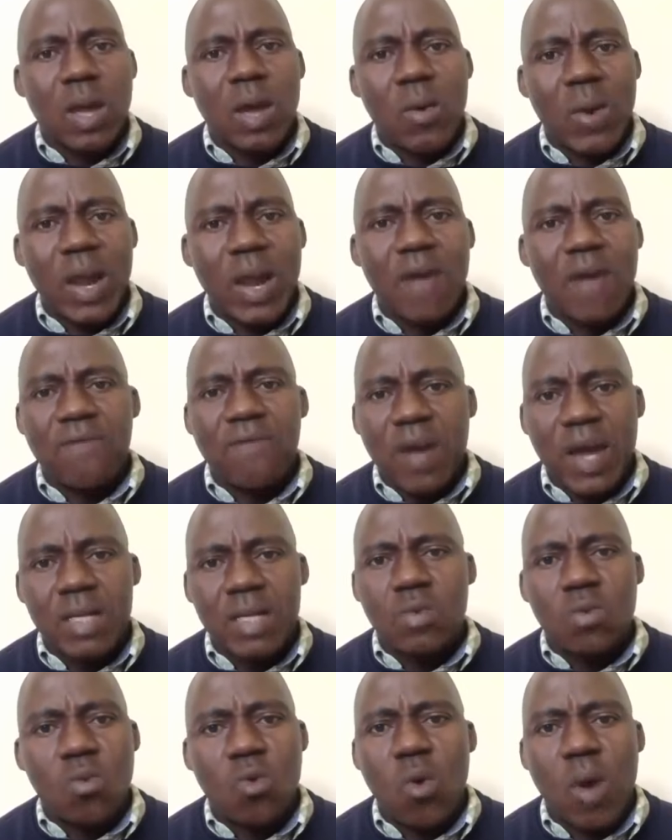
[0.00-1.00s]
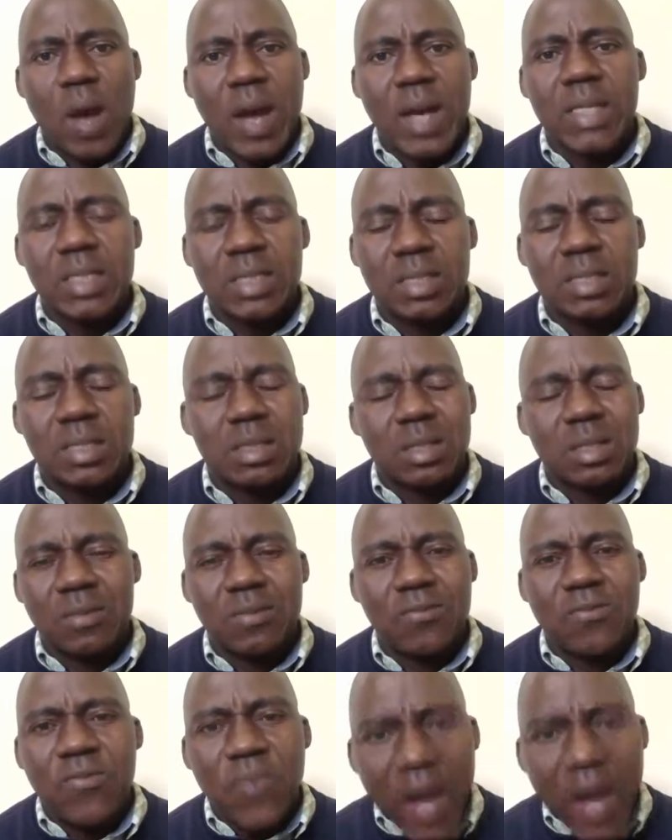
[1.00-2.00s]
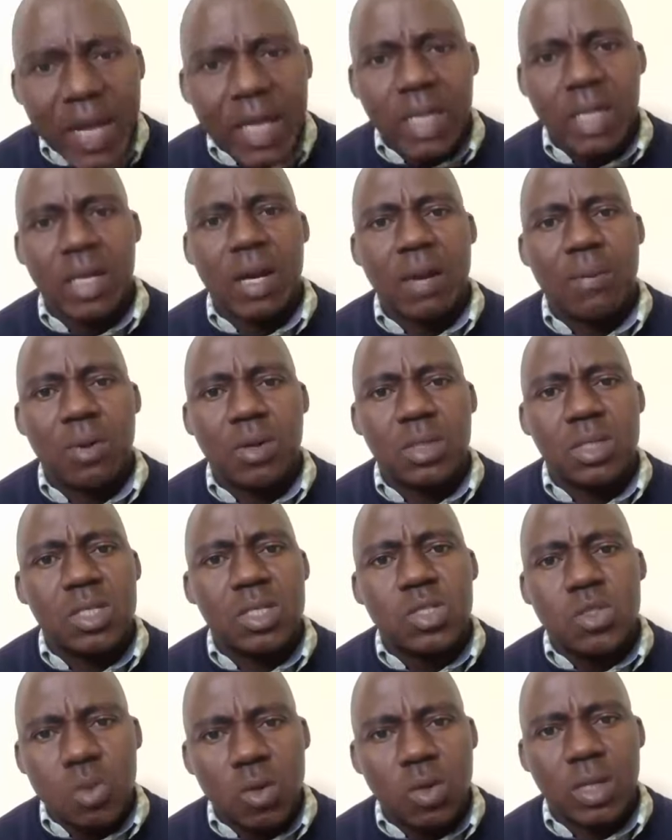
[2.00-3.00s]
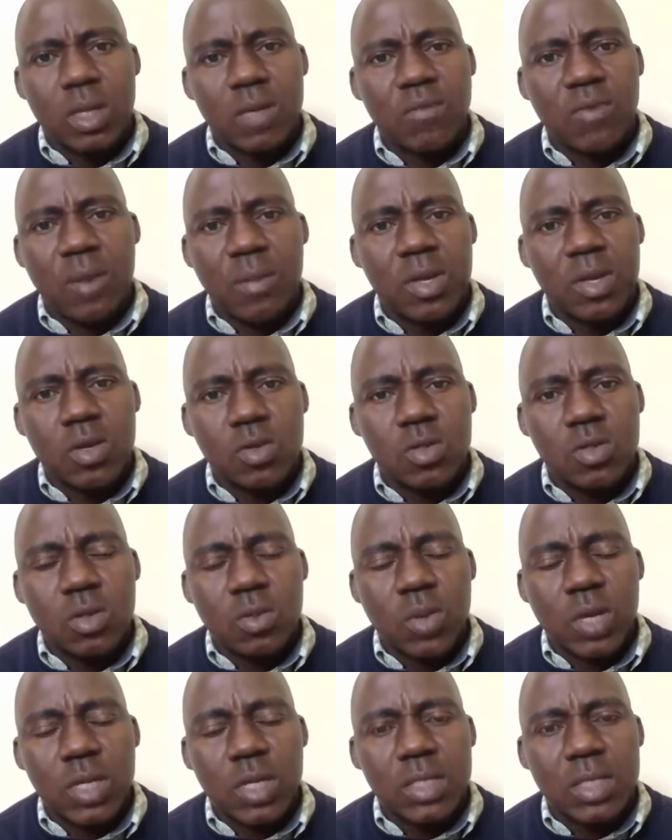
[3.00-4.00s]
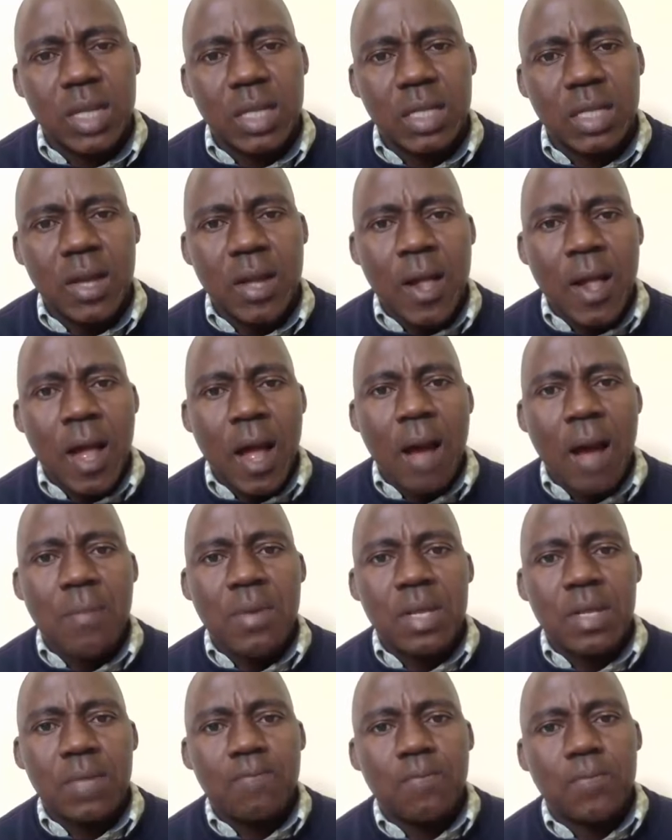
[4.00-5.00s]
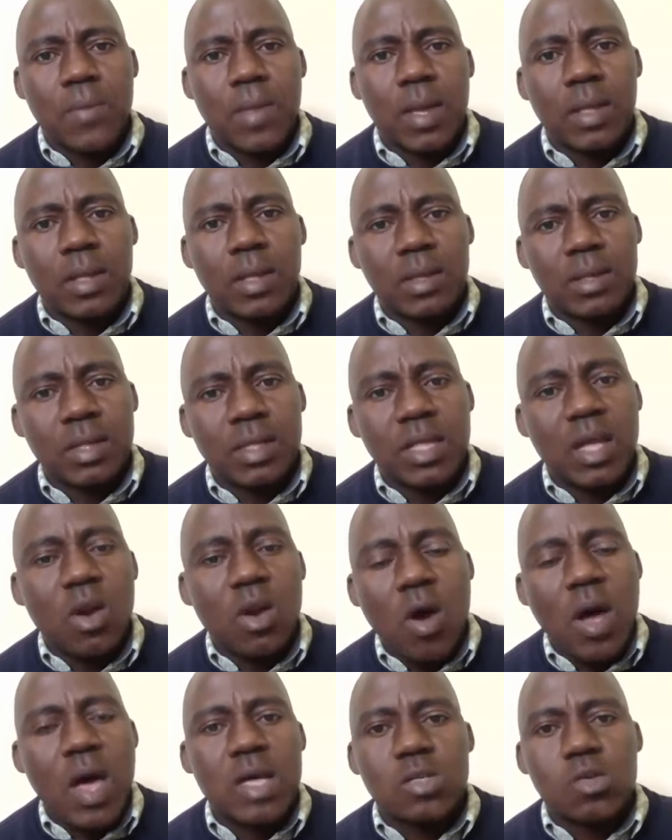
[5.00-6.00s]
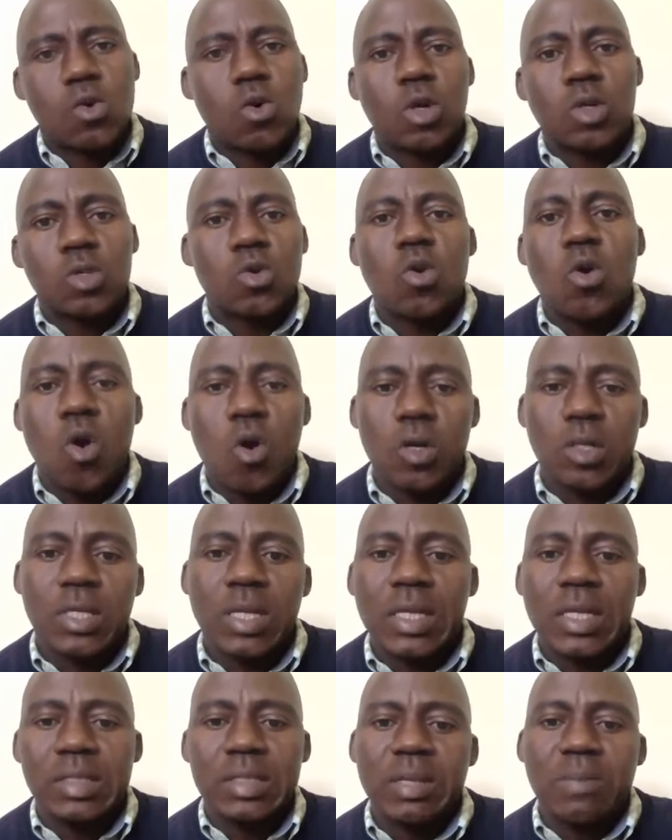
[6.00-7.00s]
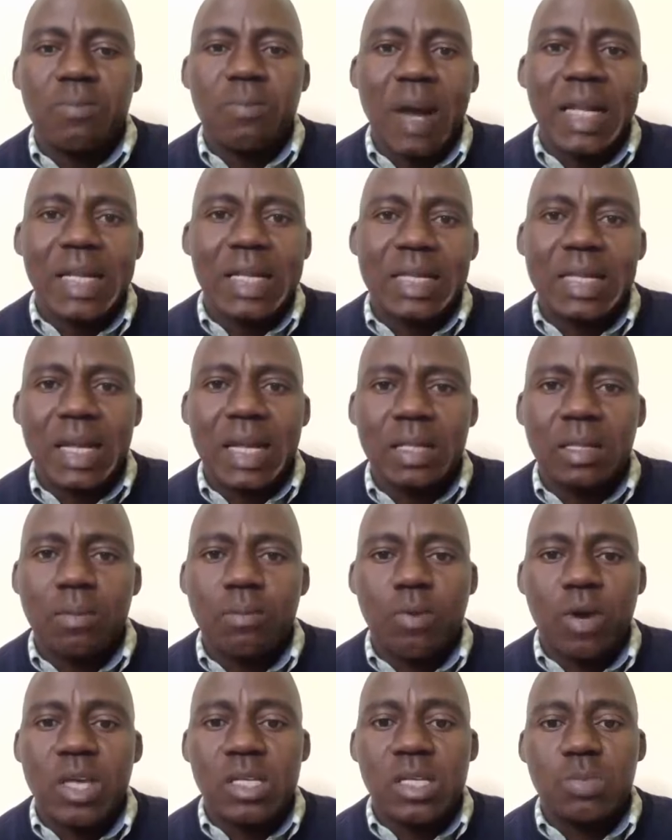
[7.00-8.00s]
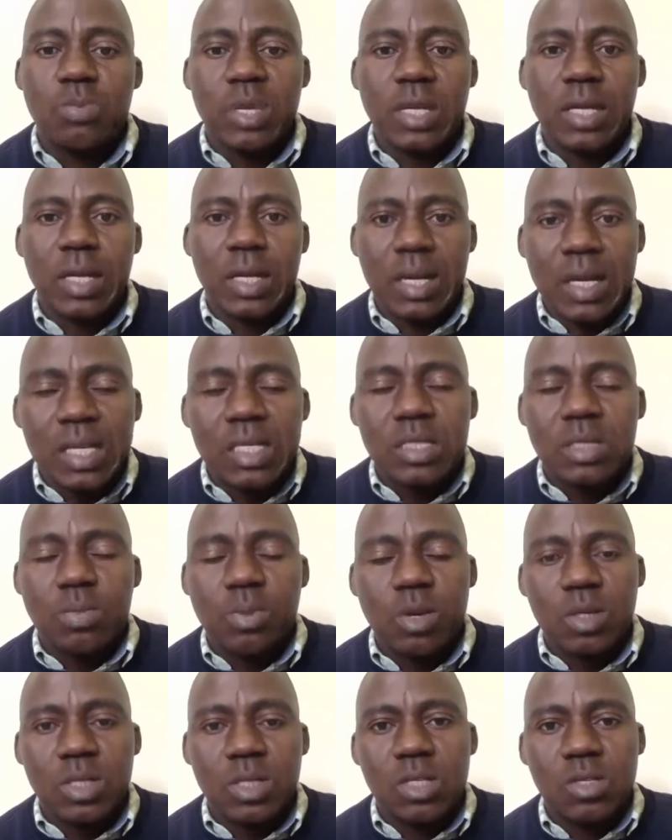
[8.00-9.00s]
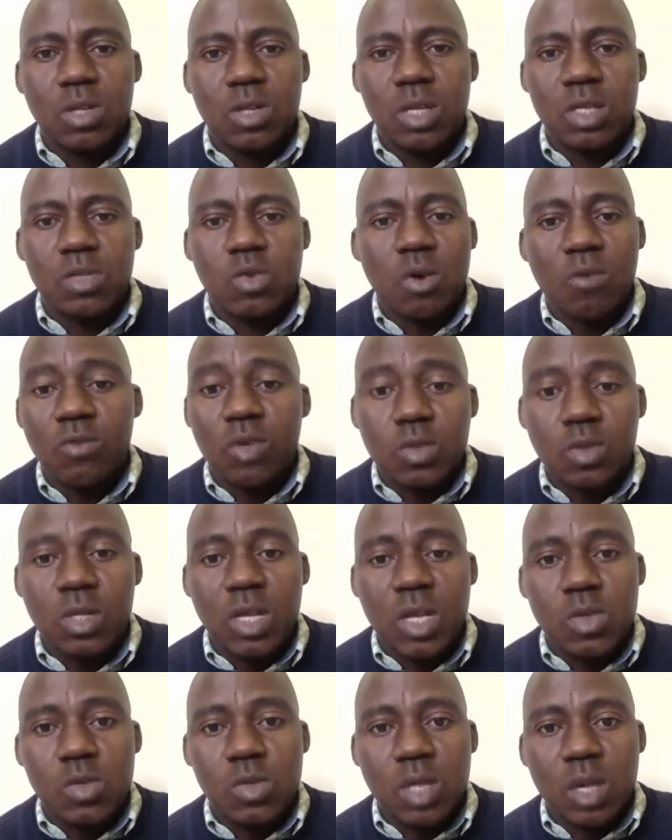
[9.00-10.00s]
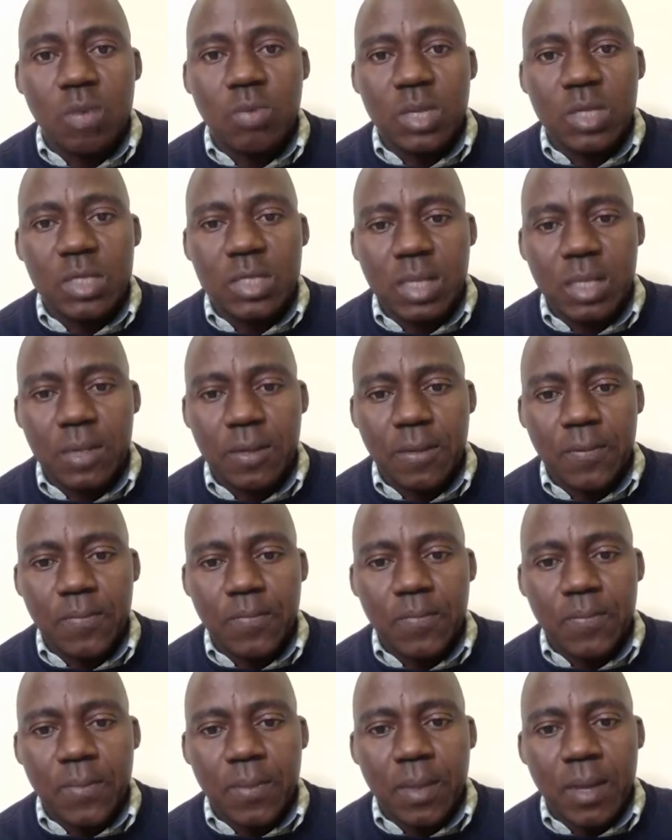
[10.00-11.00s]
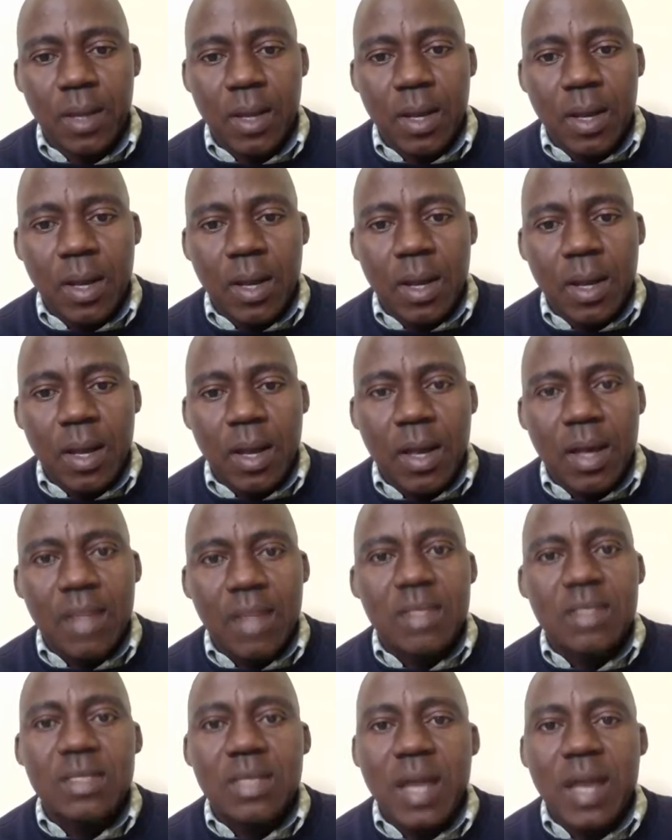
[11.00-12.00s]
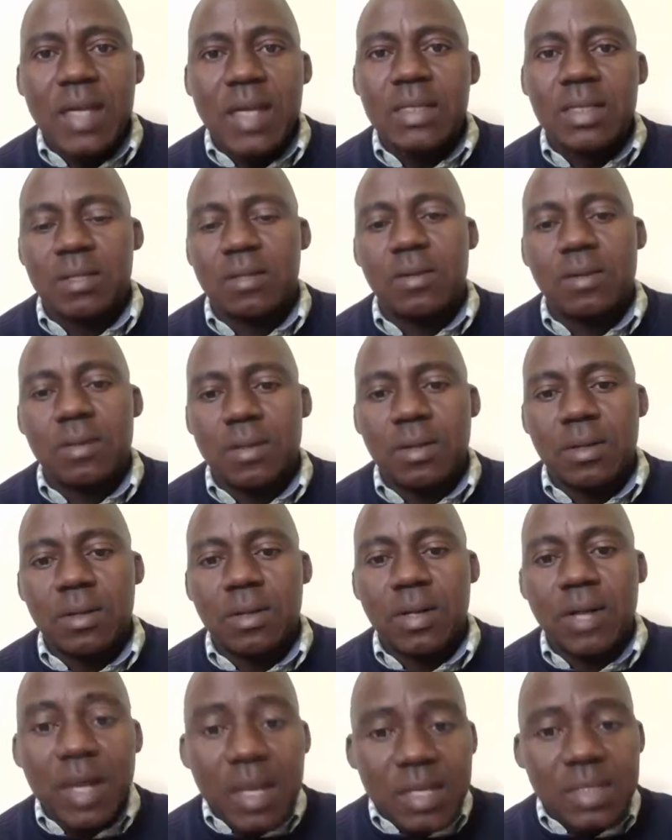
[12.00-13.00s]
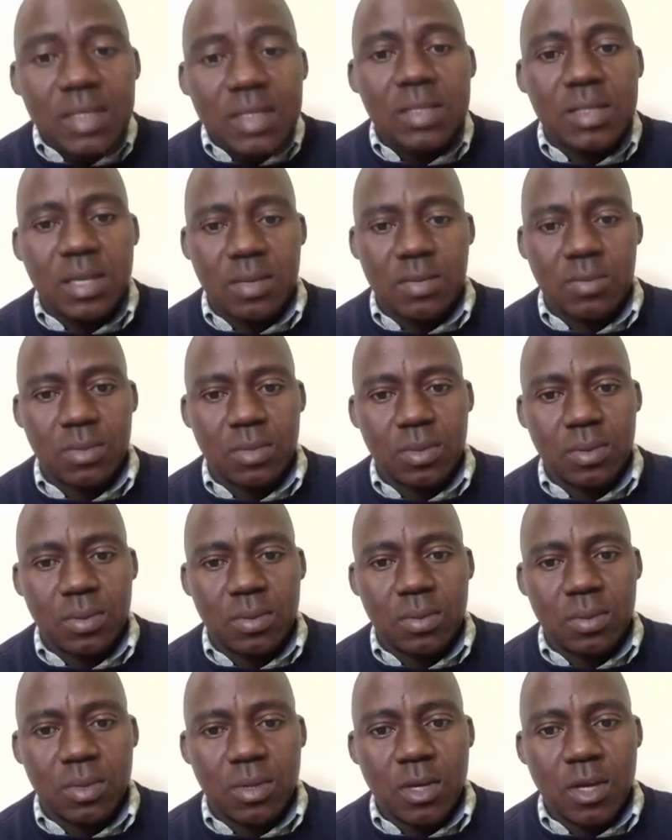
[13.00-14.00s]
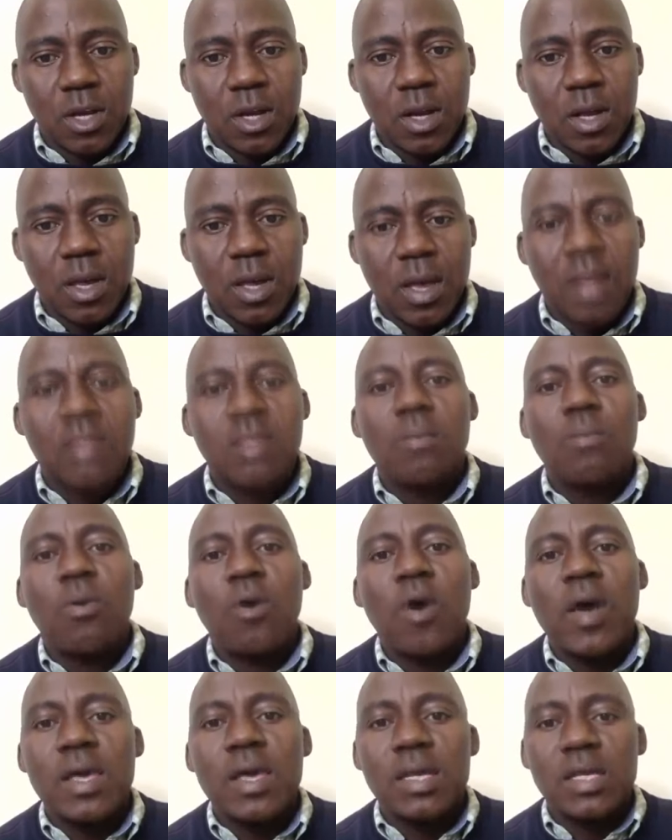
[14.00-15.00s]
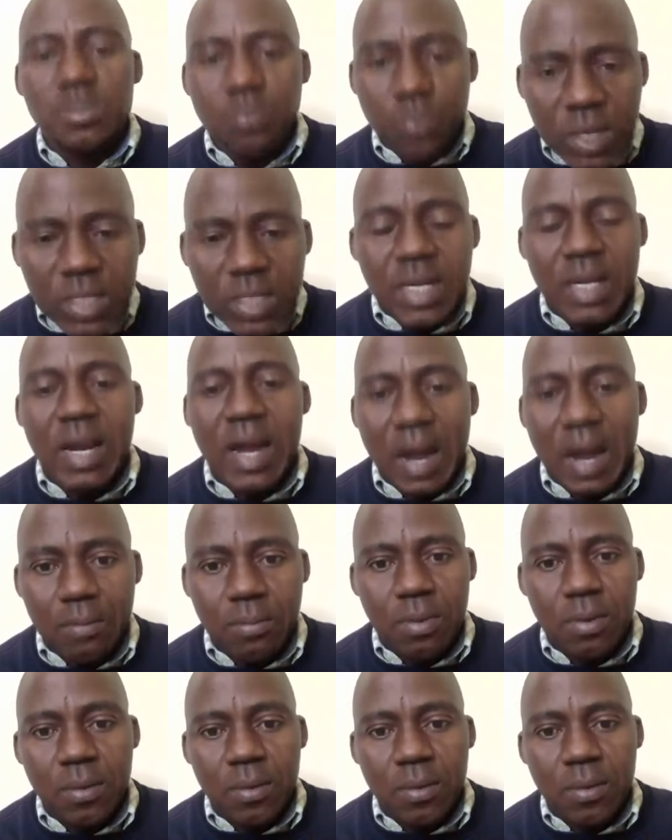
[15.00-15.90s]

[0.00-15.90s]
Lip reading: I find quite funny about this story, if I may use the word, is that, I mean, the lawyers go to court and demand that the boy is be released because it's gone for 2 days without being seen. And the state releases him. And the boy is beaten up.